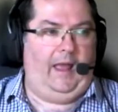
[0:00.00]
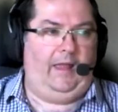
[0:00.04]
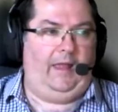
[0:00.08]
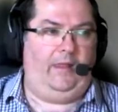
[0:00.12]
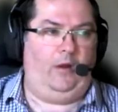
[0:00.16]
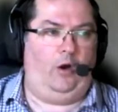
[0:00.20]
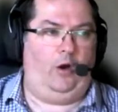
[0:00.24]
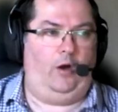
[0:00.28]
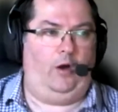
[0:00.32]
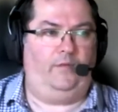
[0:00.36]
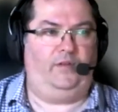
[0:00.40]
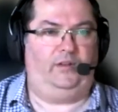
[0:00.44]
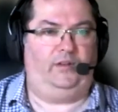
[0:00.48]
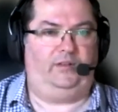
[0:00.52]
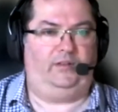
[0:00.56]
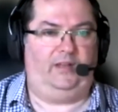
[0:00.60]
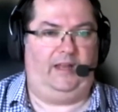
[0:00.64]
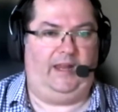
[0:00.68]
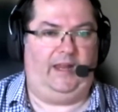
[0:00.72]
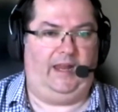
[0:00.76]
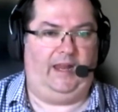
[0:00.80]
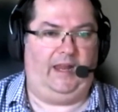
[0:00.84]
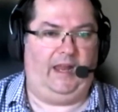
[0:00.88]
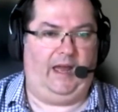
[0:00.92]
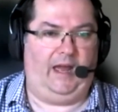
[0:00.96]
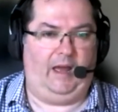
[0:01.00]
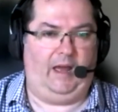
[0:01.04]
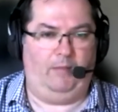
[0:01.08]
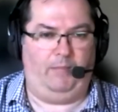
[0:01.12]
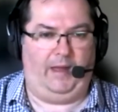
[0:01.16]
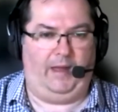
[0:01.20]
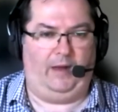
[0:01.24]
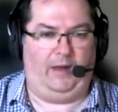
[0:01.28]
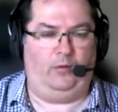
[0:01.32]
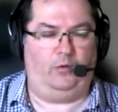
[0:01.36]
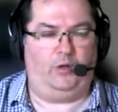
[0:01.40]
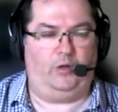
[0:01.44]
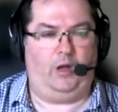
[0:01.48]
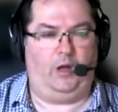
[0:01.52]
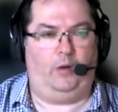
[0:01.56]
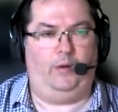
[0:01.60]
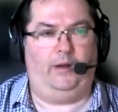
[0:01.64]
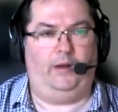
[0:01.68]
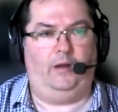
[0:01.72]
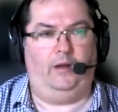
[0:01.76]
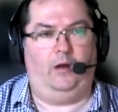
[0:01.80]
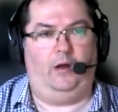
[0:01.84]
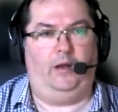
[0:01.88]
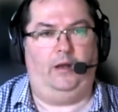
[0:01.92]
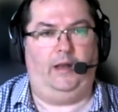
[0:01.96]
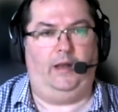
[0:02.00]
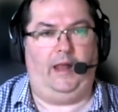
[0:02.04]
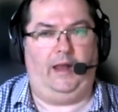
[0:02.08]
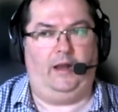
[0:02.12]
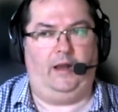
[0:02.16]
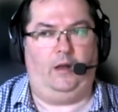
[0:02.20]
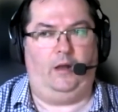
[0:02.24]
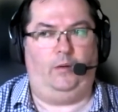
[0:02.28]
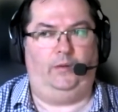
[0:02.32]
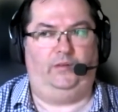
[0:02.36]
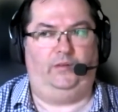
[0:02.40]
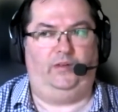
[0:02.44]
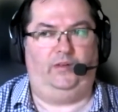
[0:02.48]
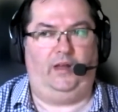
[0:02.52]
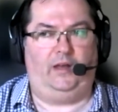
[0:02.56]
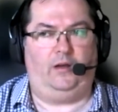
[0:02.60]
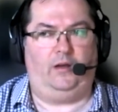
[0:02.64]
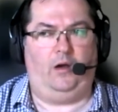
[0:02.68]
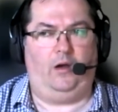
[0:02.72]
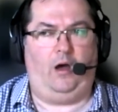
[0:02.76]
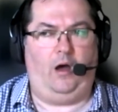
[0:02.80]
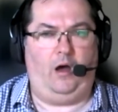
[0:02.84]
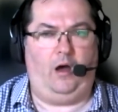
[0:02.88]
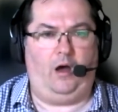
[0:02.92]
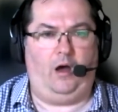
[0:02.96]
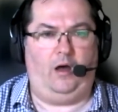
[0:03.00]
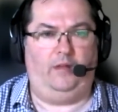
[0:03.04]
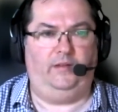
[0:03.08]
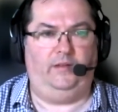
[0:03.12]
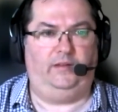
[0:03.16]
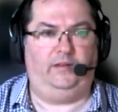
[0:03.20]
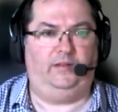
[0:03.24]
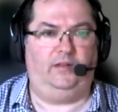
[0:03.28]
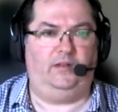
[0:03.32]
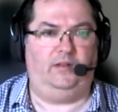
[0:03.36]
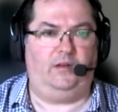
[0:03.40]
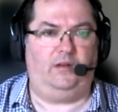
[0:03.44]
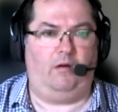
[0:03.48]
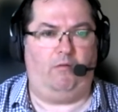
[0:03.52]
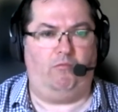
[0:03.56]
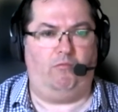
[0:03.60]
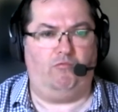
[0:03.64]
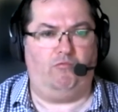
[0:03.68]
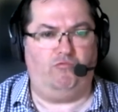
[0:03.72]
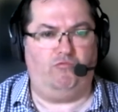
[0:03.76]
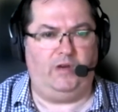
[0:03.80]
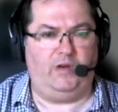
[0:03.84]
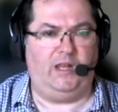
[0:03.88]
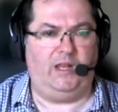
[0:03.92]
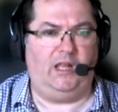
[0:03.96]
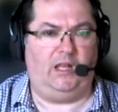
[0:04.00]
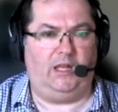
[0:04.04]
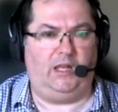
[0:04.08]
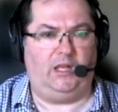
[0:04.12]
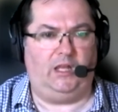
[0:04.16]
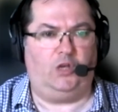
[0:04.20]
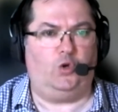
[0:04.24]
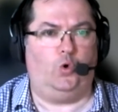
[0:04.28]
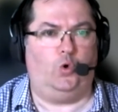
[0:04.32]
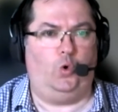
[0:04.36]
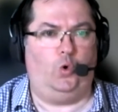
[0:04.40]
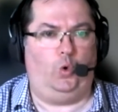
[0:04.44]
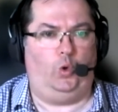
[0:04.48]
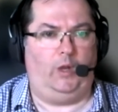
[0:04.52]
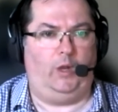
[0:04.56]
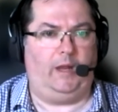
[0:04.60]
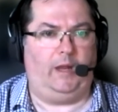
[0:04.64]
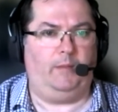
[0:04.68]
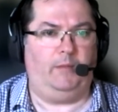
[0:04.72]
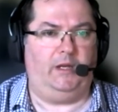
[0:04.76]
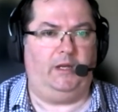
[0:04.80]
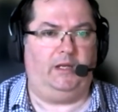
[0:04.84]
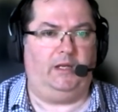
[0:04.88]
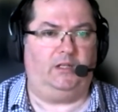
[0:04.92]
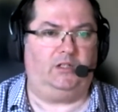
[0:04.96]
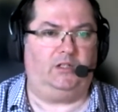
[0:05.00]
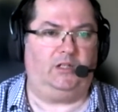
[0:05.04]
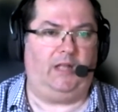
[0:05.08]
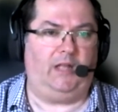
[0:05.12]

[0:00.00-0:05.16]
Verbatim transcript: There obviously a battle going on, and I was like, oh, this is a really cool image.